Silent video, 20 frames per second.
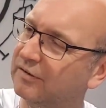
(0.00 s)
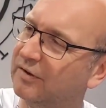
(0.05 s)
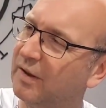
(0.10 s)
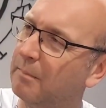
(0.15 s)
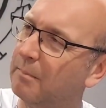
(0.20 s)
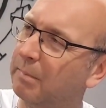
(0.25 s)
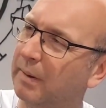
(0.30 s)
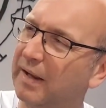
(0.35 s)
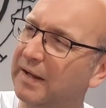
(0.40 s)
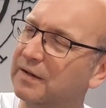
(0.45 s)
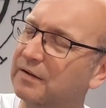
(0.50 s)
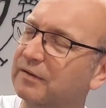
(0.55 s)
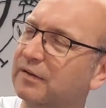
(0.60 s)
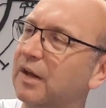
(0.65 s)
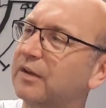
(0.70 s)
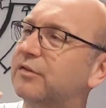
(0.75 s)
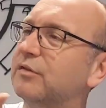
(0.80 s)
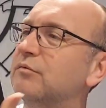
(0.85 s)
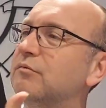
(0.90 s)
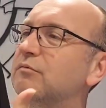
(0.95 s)
template
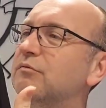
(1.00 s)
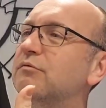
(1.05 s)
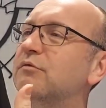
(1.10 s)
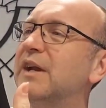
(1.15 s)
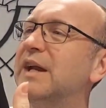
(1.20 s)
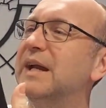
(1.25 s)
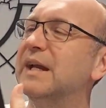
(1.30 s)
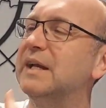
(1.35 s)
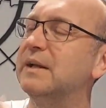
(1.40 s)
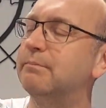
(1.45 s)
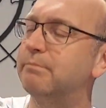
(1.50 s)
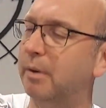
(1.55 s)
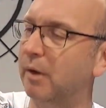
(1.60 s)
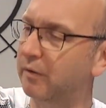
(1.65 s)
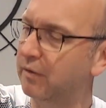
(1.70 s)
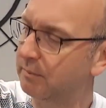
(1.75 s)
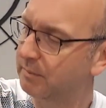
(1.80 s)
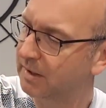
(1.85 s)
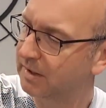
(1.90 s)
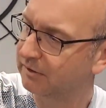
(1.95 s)
doesn't really
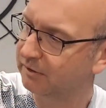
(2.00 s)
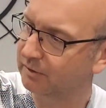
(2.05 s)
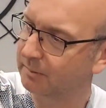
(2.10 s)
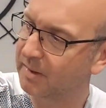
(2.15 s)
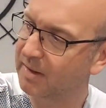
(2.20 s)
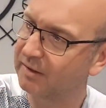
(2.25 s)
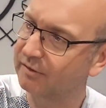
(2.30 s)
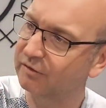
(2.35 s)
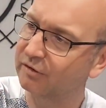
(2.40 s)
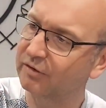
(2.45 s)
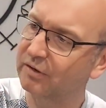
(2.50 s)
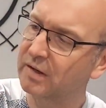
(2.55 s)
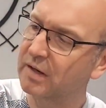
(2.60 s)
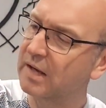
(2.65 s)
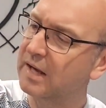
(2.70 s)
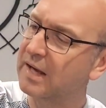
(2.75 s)
bother me so much.